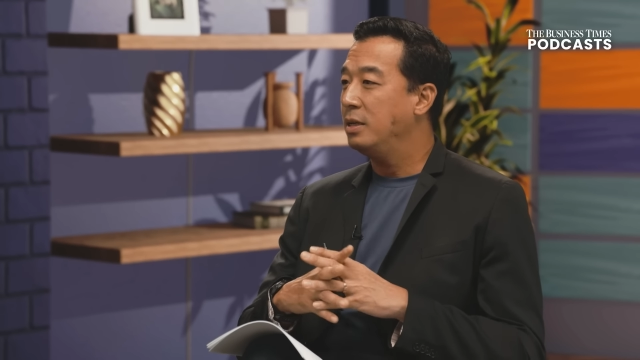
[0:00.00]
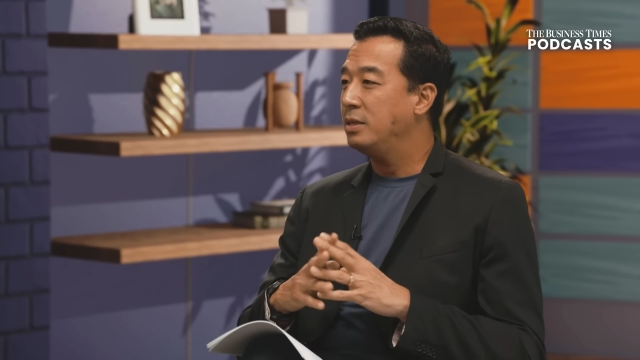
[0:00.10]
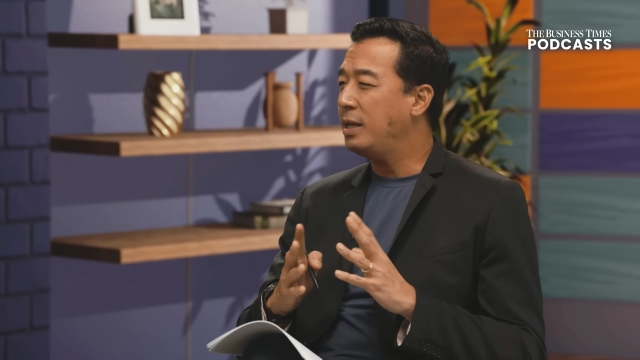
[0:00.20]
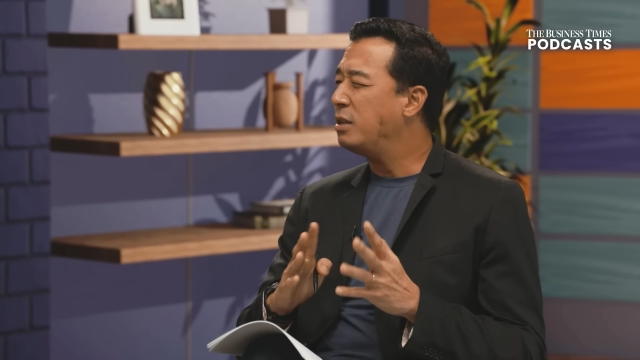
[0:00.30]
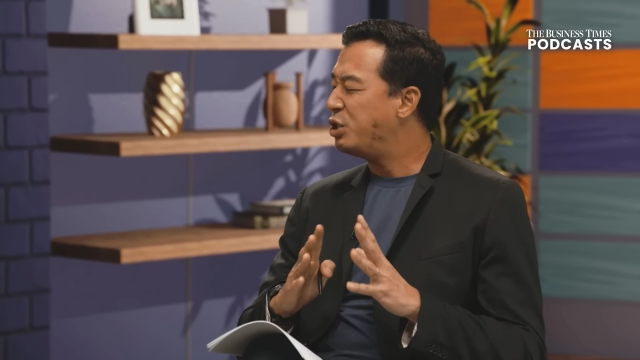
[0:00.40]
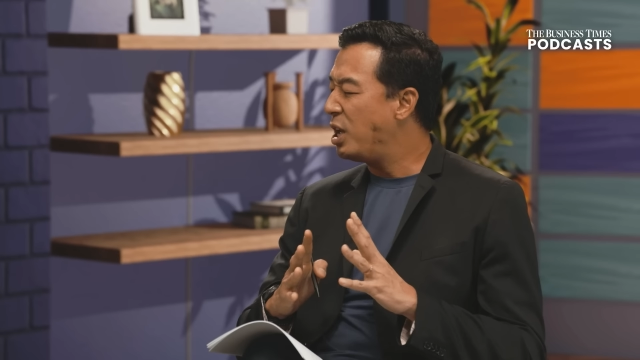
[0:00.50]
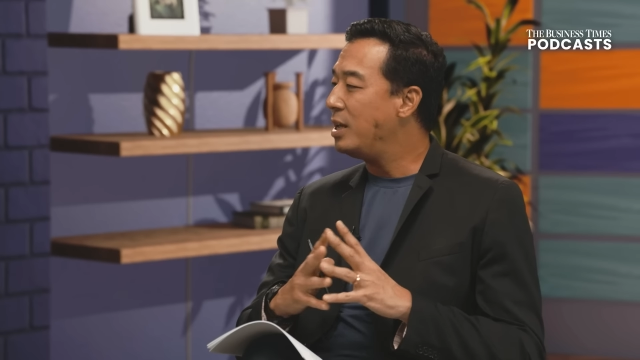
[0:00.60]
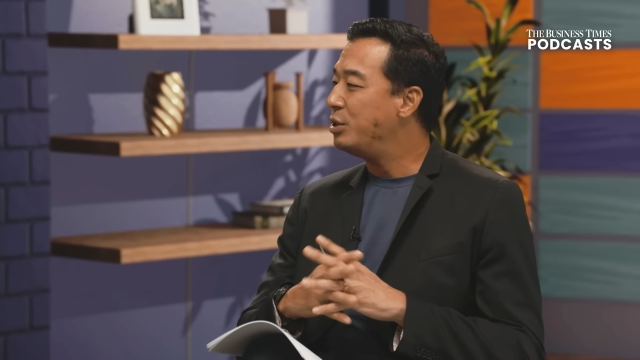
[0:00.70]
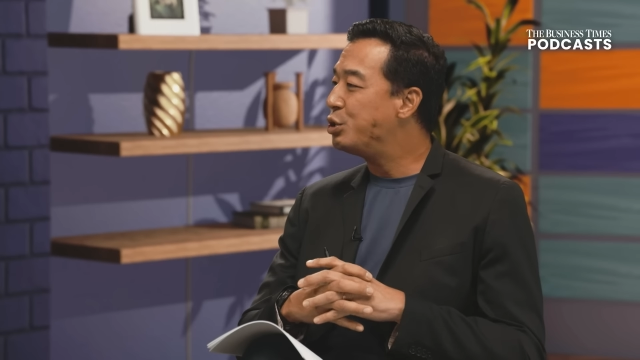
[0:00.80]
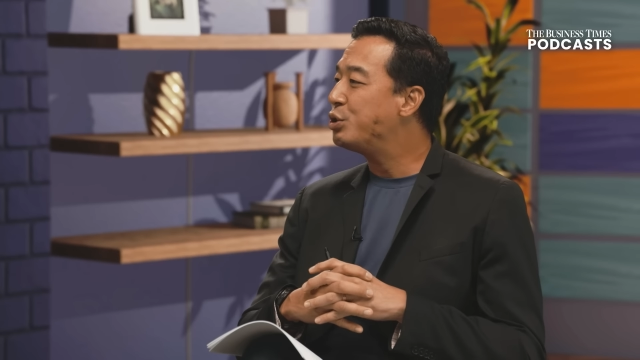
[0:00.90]
tend to
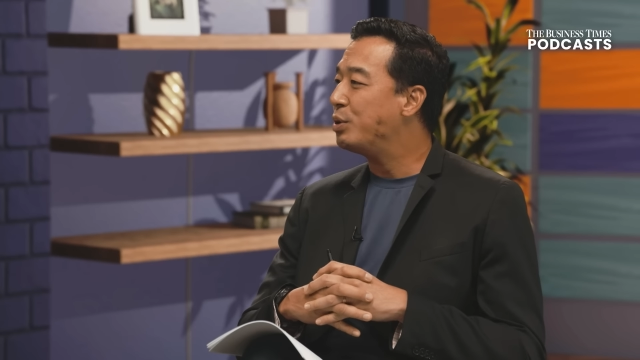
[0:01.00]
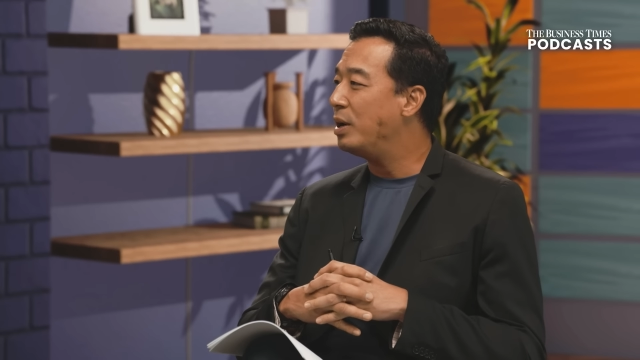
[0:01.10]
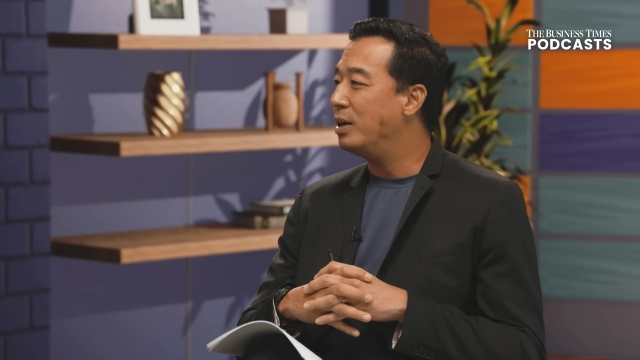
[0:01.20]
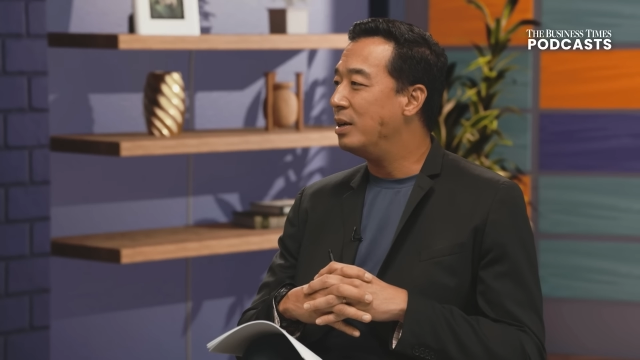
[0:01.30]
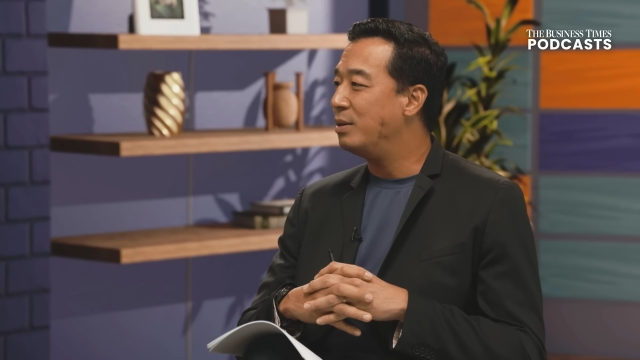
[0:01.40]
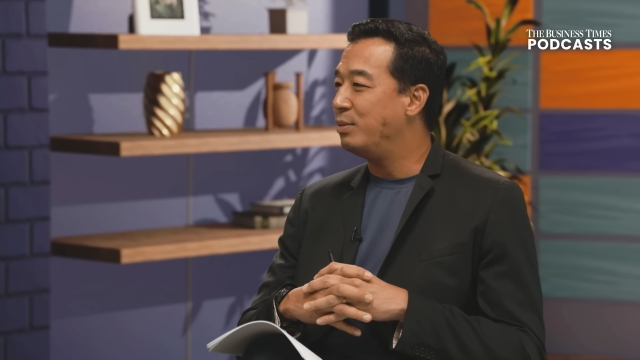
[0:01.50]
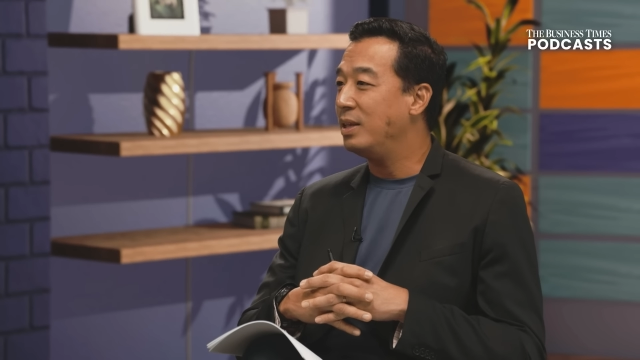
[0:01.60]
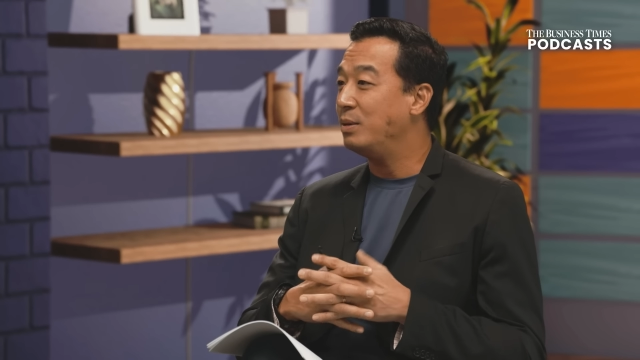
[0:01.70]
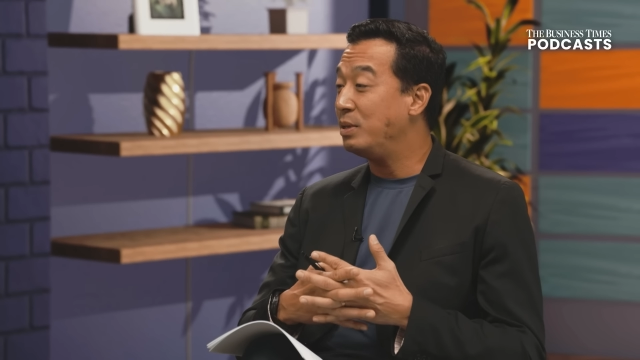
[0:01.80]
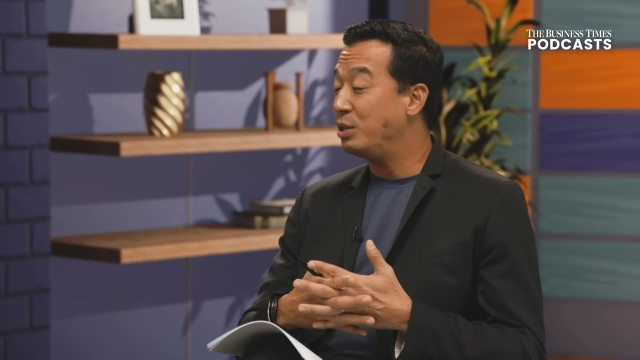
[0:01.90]
change with
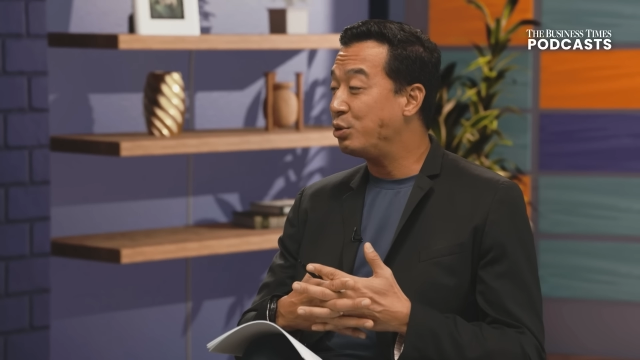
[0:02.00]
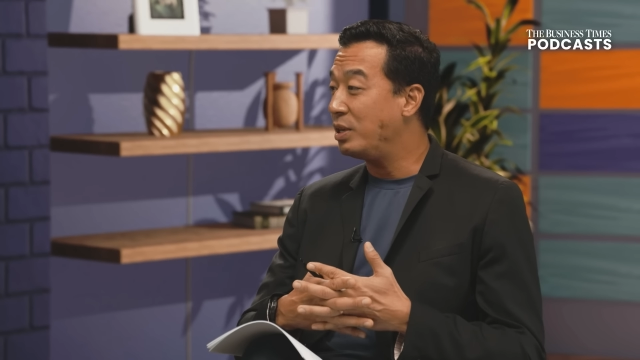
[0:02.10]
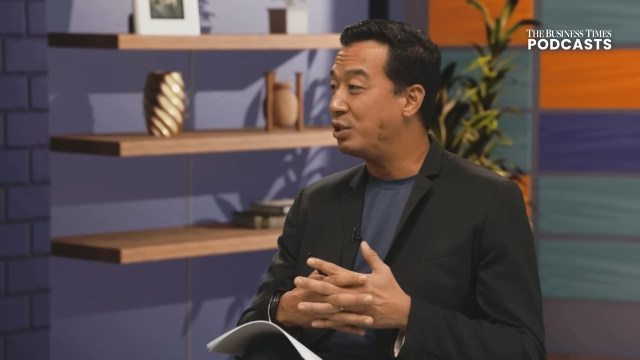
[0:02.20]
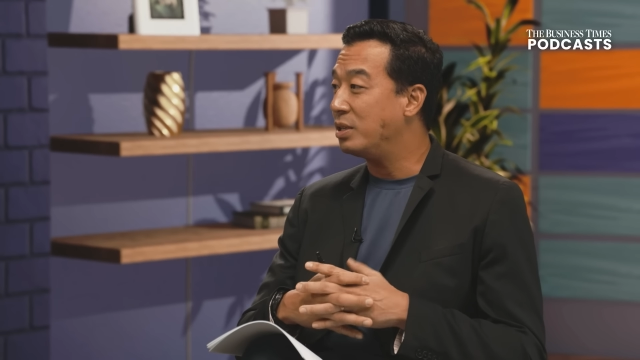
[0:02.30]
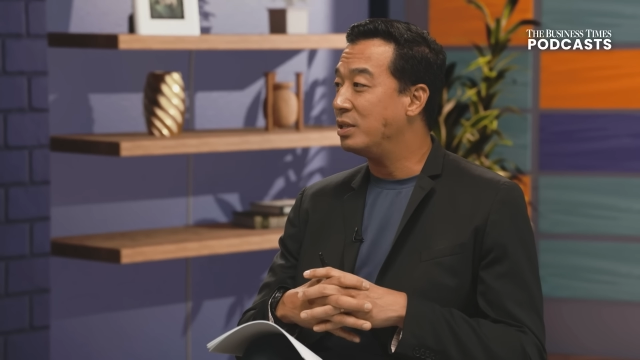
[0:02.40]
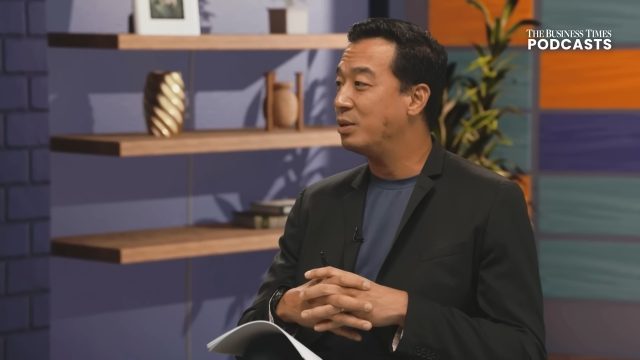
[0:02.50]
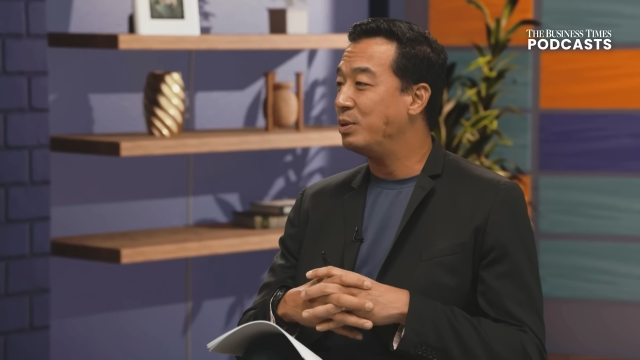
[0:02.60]
administrations.